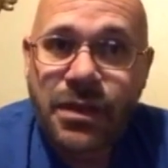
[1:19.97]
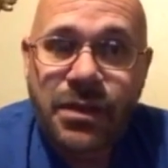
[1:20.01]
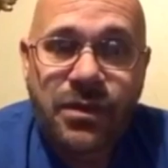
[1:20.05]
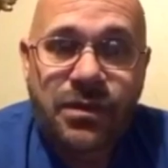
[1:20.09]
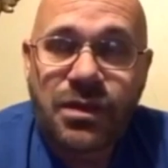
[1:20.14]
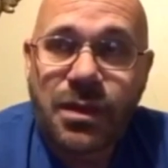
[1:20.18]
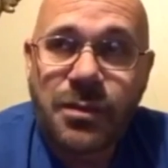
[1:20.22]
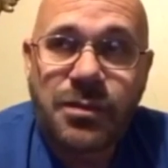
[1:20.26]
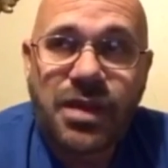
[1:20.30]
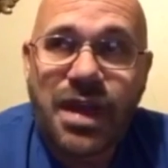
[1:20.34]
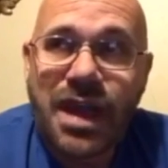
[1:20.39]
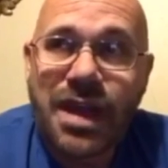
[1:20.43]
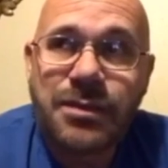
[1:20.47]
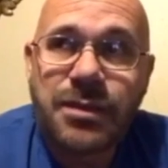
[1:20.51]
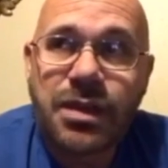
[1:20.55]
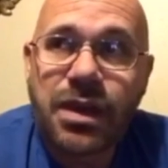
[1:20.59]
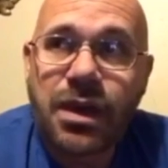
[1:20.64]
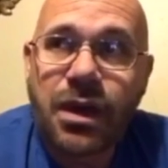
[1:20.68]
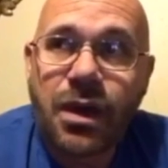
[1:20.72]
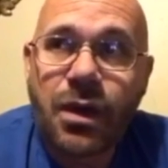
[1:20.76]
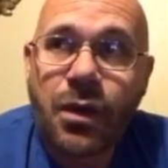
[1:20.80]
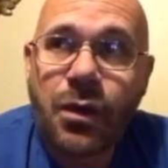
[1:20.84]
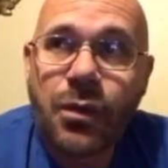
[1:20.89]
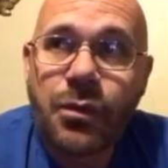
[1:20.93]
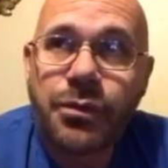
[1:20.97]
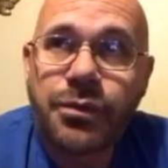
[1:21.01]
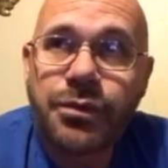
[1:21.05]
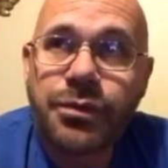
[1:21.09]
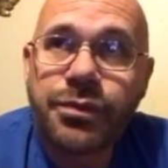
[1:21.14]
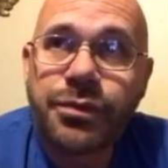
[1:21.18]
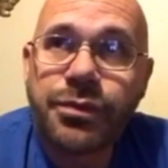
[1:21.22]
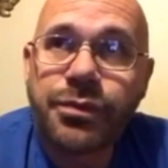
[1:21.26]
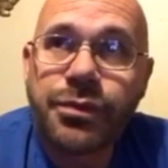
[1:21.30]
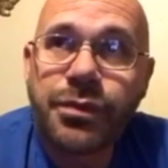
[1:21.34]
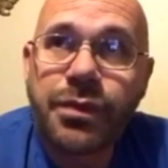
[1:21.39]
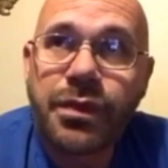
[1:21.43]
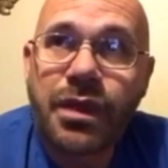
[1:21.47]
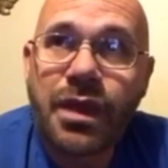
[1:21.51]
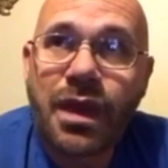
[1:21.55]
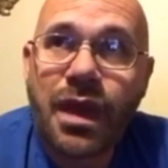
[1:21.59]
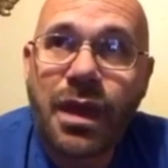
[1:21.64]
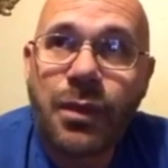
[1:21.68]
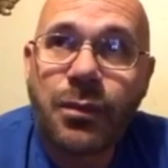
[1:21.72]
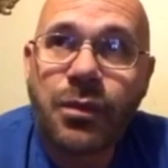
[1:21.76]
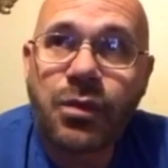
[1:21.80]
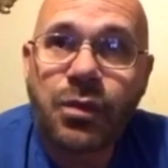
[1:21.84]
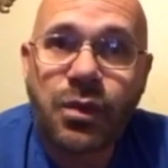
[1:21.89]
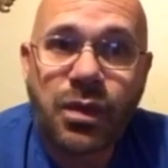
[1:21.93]
Some time ago,
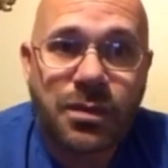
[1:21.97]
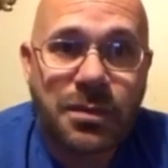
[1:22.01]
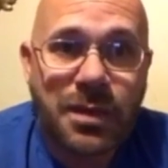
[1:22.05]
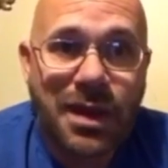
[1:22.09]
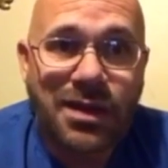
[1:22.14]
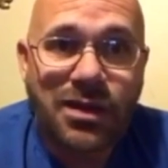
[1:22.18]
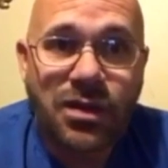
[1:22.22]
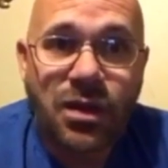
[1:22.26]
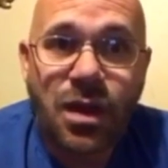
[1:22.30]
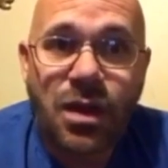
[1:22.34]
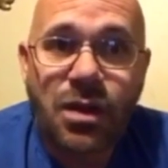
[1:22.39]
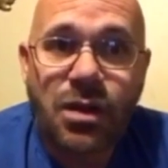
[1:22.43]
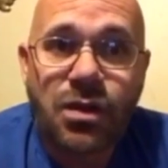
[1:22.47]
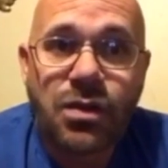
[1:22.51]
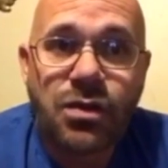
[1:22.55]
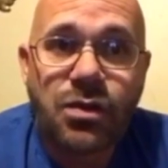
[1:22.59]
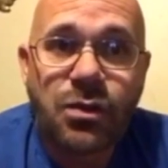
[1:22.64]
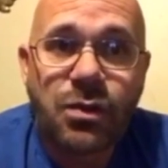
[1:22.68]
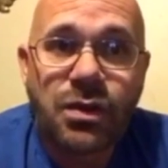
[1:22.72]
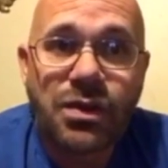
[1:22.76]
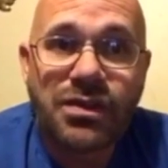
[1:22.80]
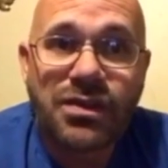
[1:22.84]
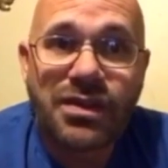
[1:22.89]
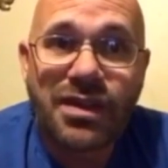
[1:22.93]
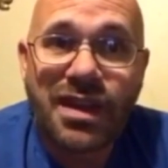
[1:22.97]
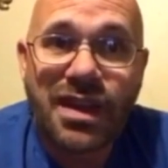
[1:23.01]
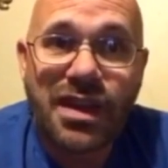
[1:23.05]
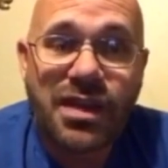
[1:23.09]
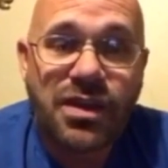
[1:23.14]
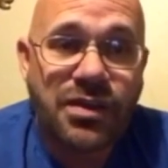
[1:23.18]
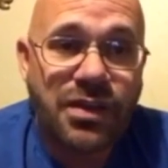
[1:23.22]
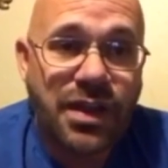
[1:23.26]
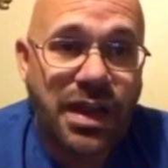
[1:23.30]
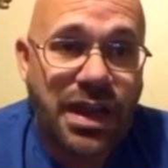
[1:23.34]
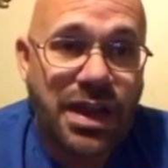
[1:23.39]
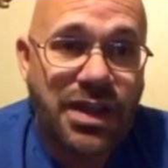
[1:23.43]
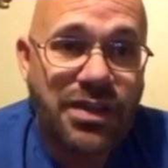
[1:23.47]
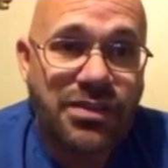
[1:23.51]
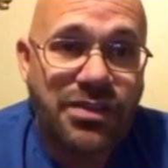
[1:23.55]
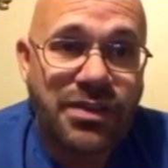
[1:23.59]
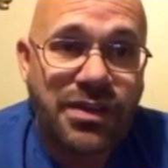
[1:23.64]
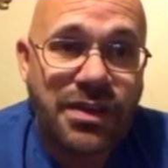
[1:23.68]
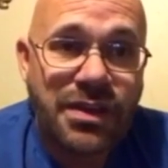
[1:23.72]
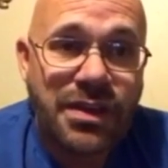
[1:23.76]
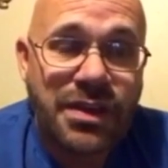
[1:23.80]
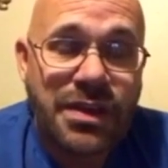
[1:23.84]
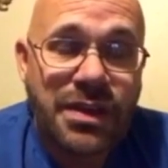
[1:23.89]
I was with my daughter who was underage.